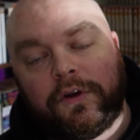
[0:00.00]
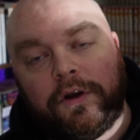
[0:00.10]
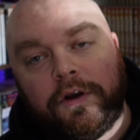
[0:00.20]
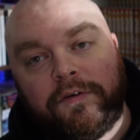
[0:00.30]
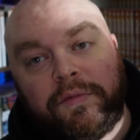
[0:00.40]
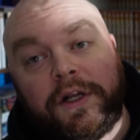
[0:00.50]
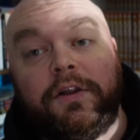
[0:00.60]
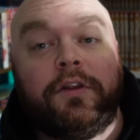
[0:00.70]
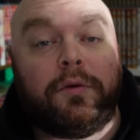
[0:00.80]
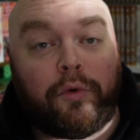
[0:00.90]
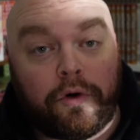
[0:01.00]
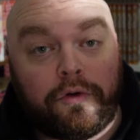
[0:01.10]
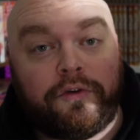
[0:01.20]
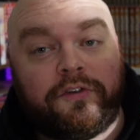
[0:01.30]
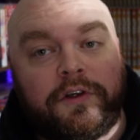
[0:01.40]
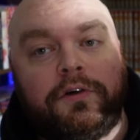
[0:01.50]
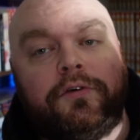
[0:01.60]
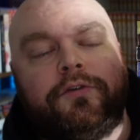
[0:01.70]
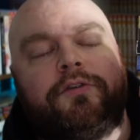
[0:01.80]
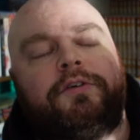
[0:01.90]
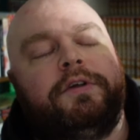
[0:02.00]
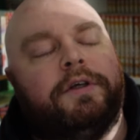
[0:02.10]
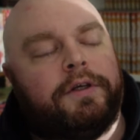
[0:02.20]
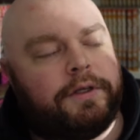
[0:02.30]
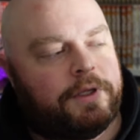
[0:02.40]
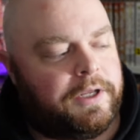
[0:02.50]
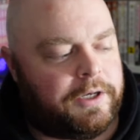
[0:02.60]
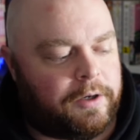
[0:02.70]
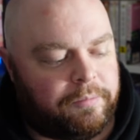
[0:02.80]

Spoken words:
of Bladed the Immortal singles. I ended up